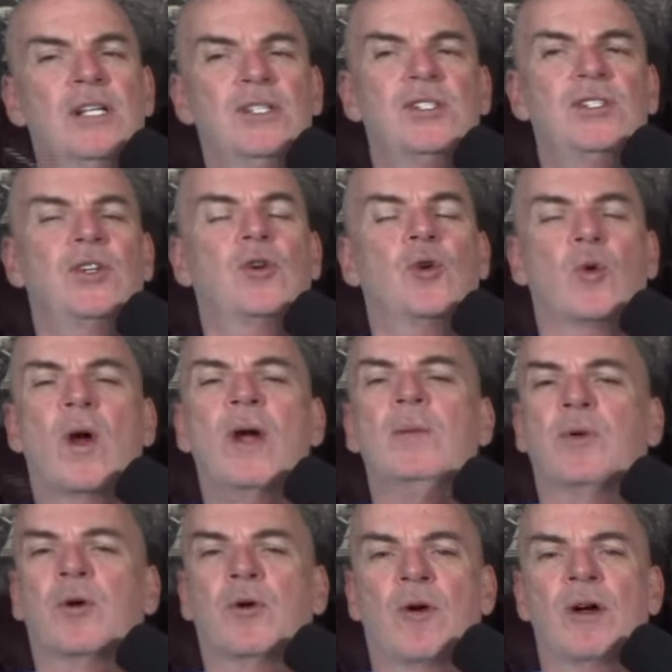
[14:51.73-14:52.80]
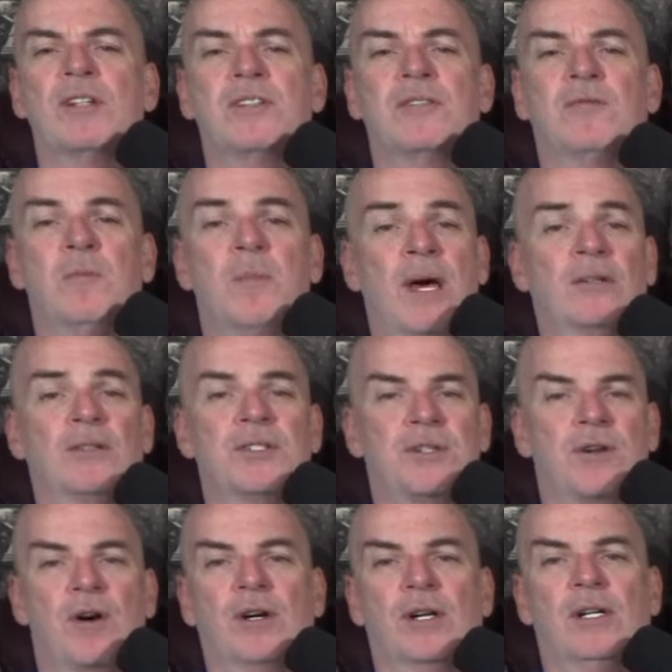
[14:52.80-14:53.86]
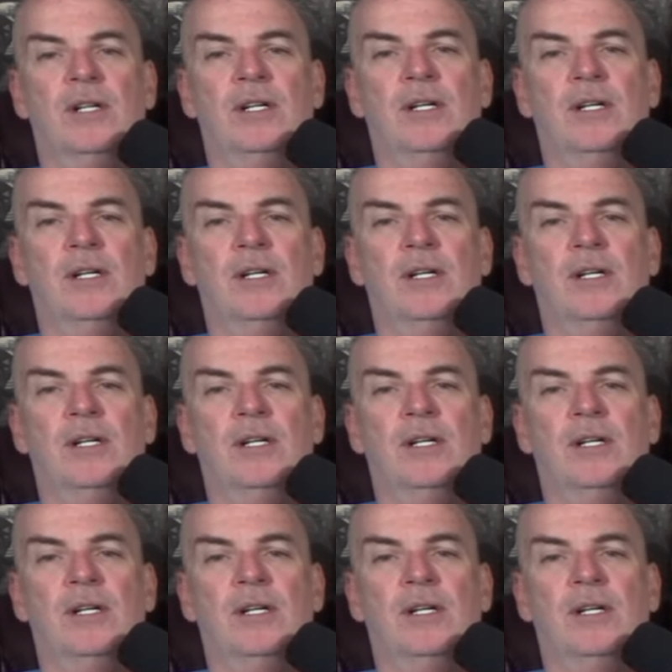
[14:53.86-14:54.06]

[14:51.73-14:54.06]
This is a great progressive metal song.